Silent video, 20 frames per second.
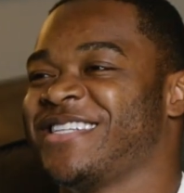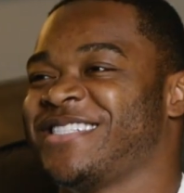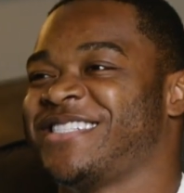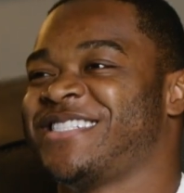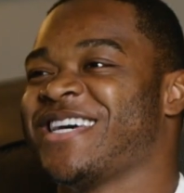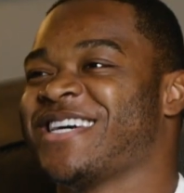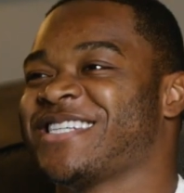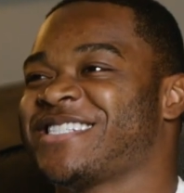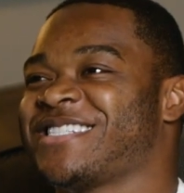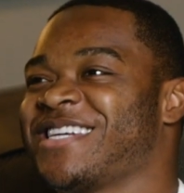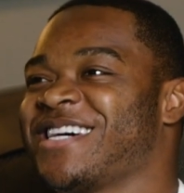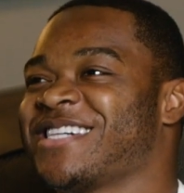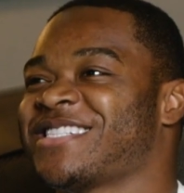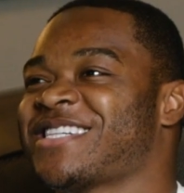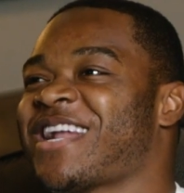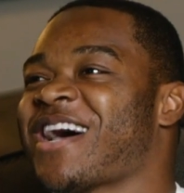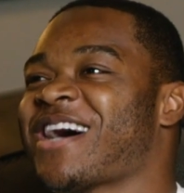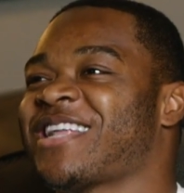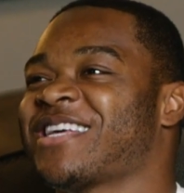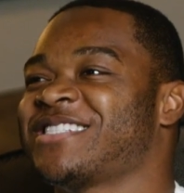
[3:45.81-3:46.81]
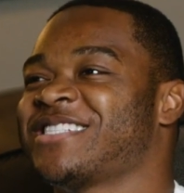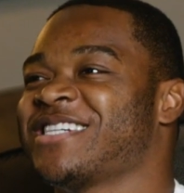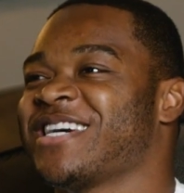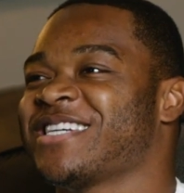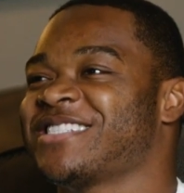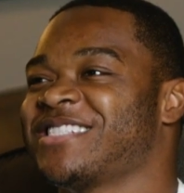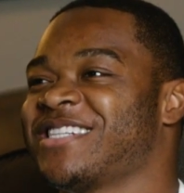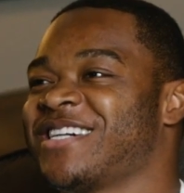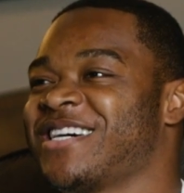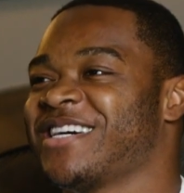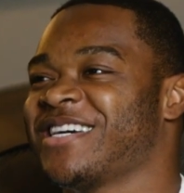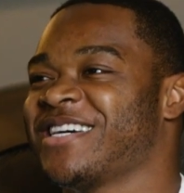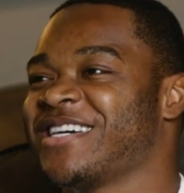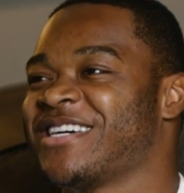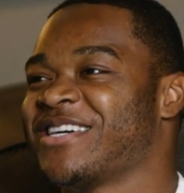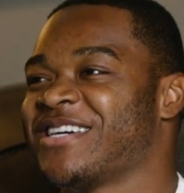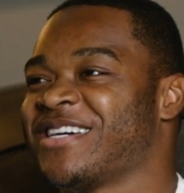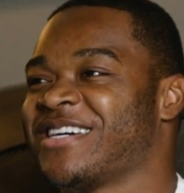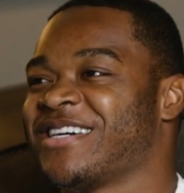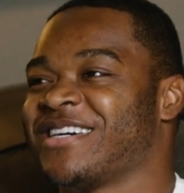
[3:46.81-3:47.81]
Chestnut, shout out to Chestnut.
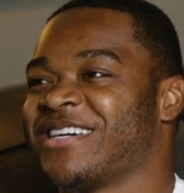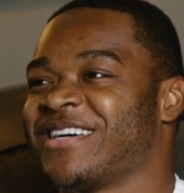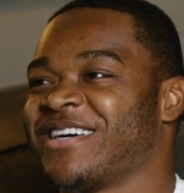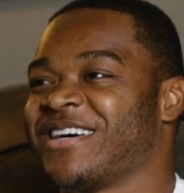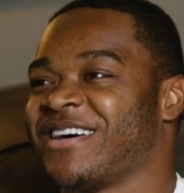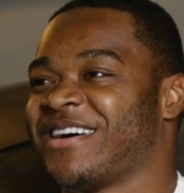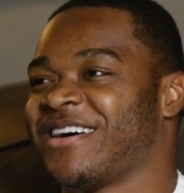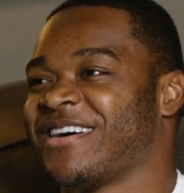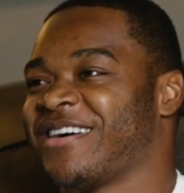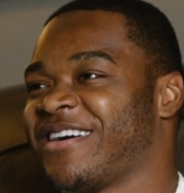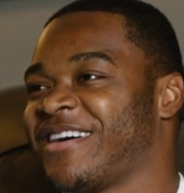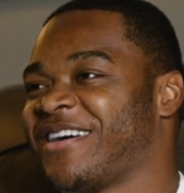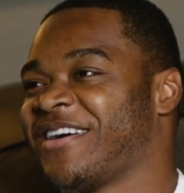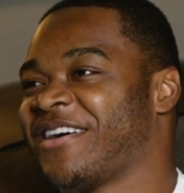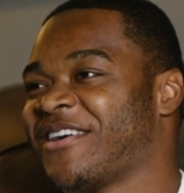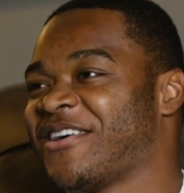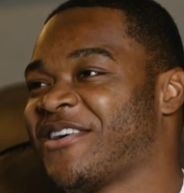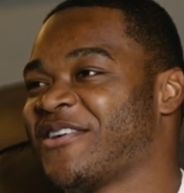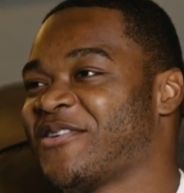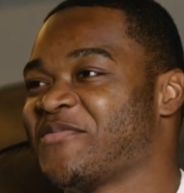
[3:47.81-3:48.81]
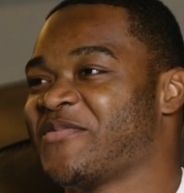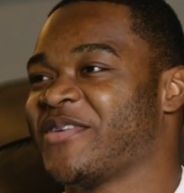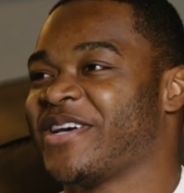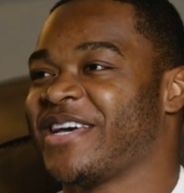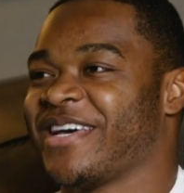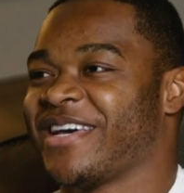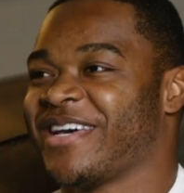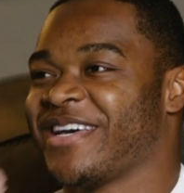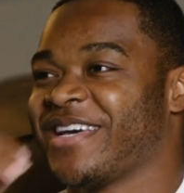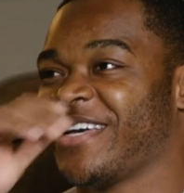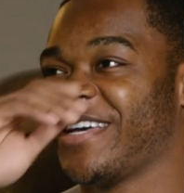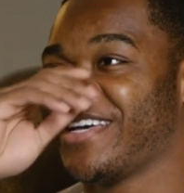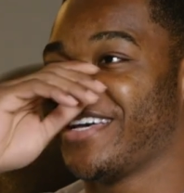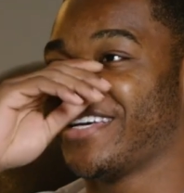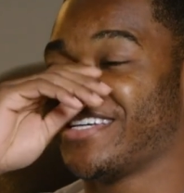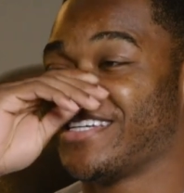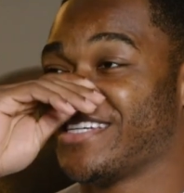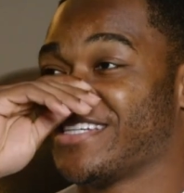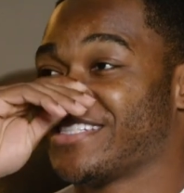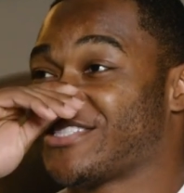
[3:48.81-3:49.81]
Oh man.
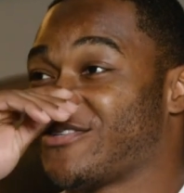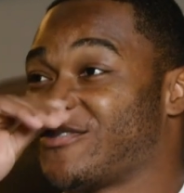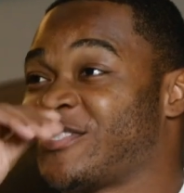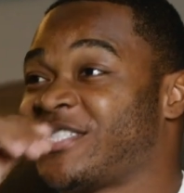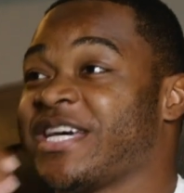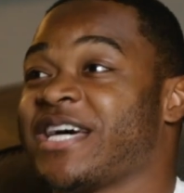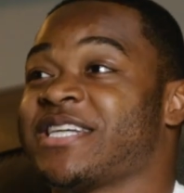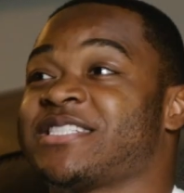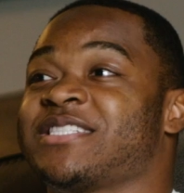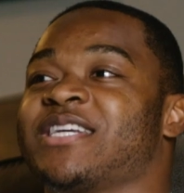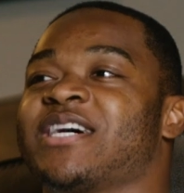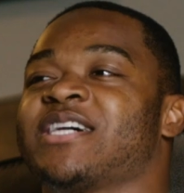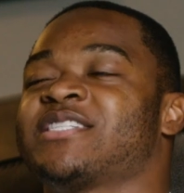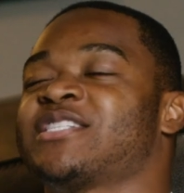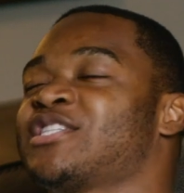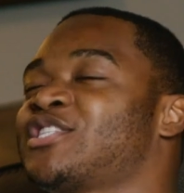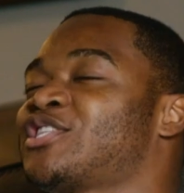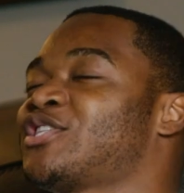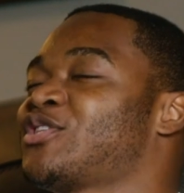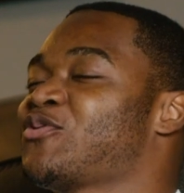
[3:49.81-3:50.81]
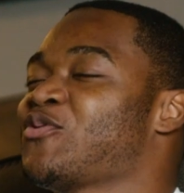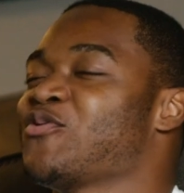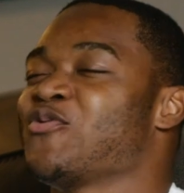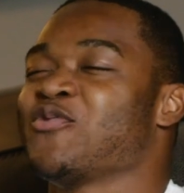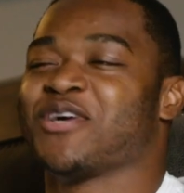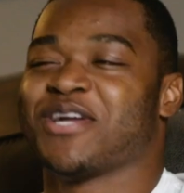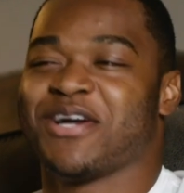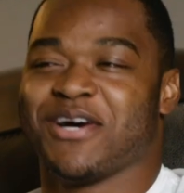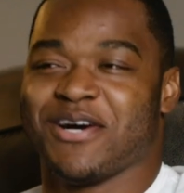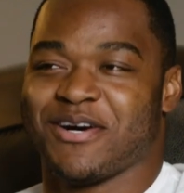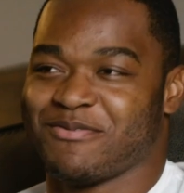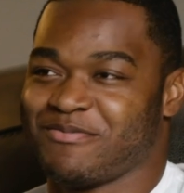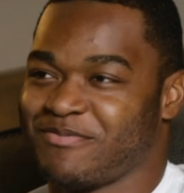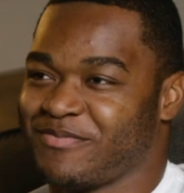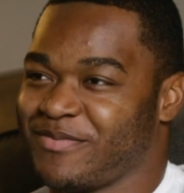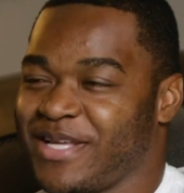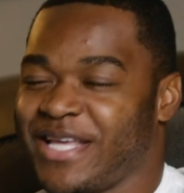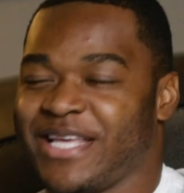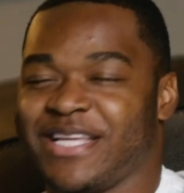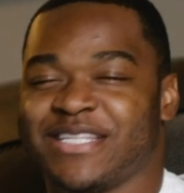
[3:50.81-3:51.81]
So Chestnut just threw it up.
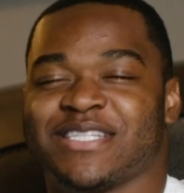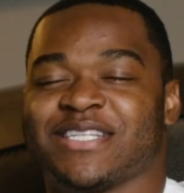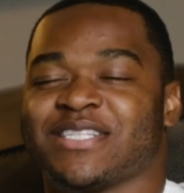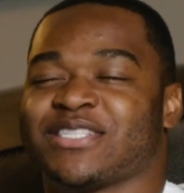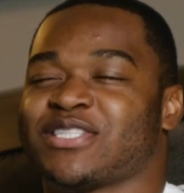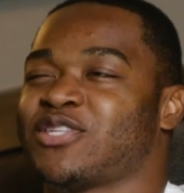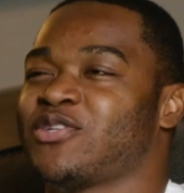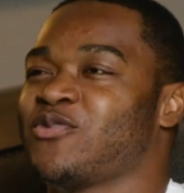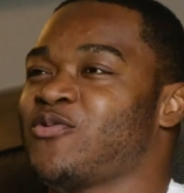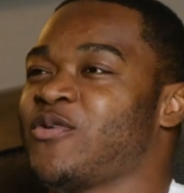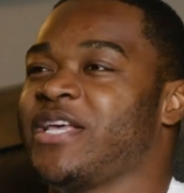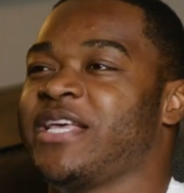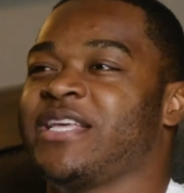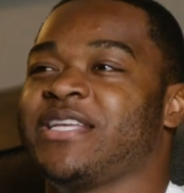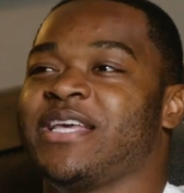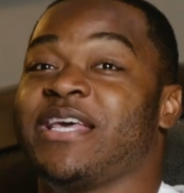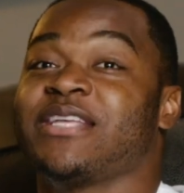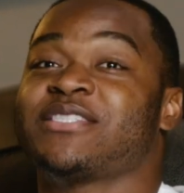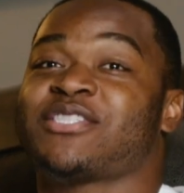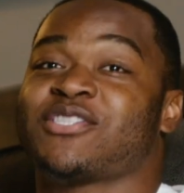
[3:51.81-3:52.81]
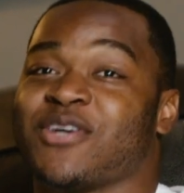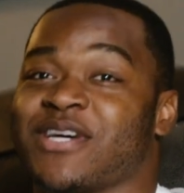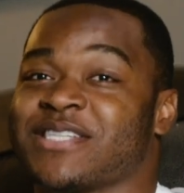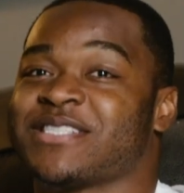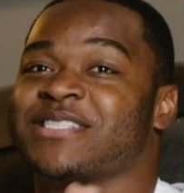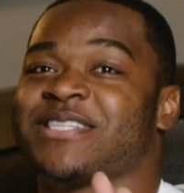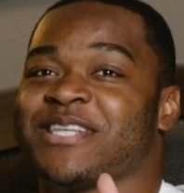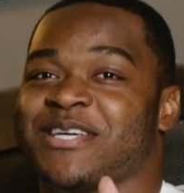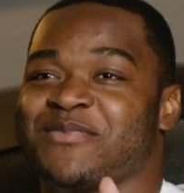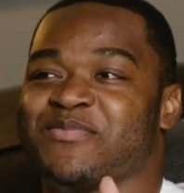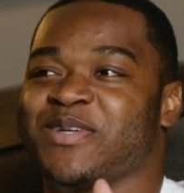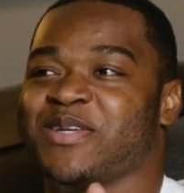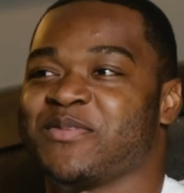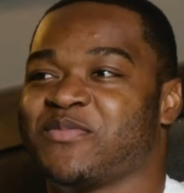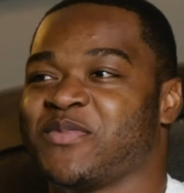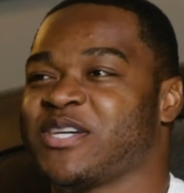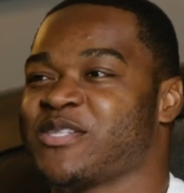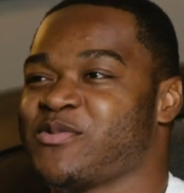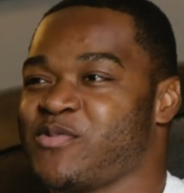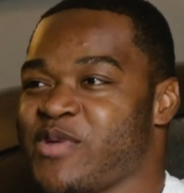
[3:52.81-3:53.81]
He trusted in me
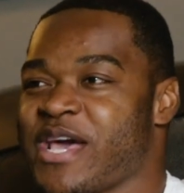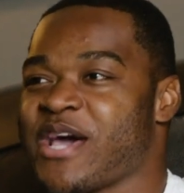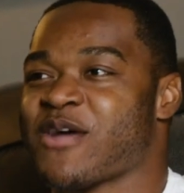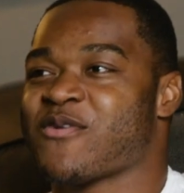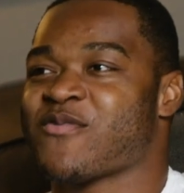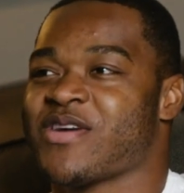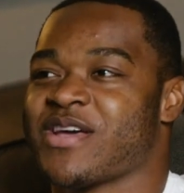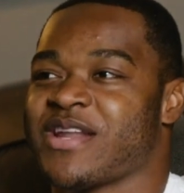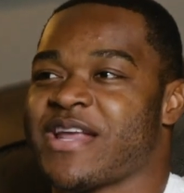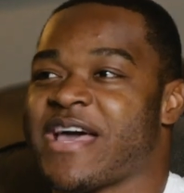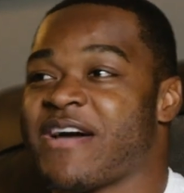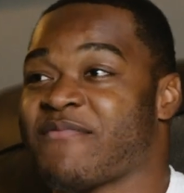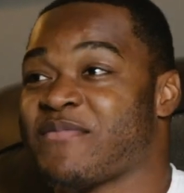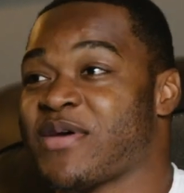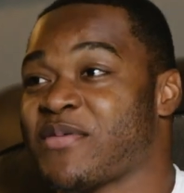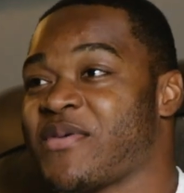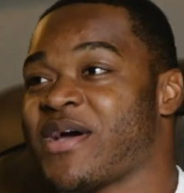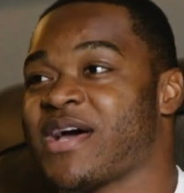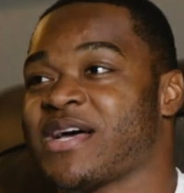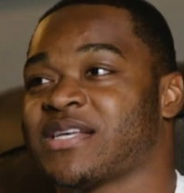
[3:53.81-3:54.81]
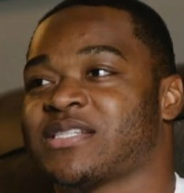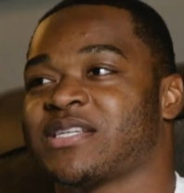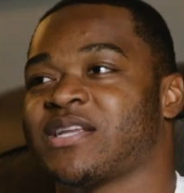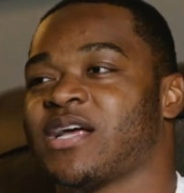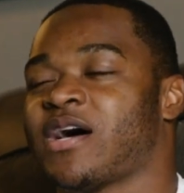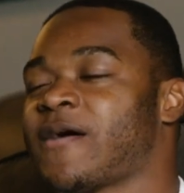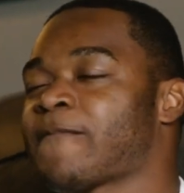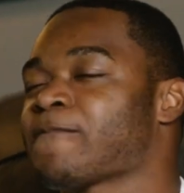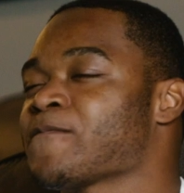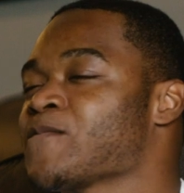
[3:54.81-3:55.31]
because we had ran to have that pass a lot.